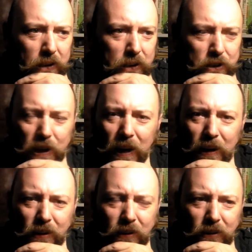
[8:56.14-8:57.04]

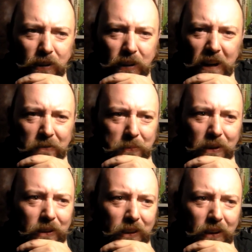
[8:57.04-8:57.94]
share that even
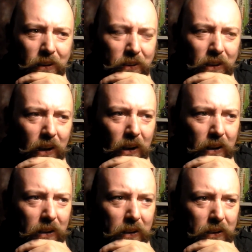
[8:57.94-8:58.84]
when things
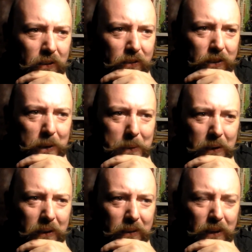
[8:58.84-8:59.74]
are
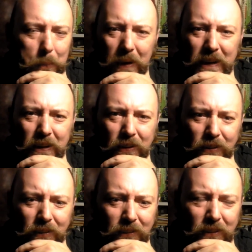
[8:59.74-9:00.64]
seeming their
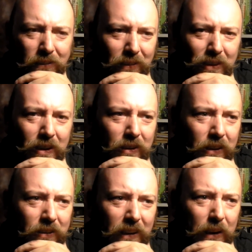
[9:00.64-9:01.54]
bleakest and your
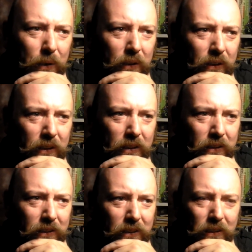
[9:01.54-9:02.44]
darkest hour, there's
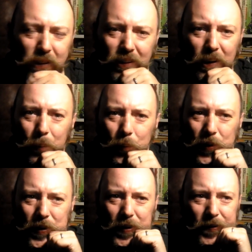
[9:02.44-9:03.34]
still times
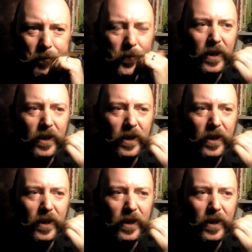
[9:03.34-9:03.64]
when you can,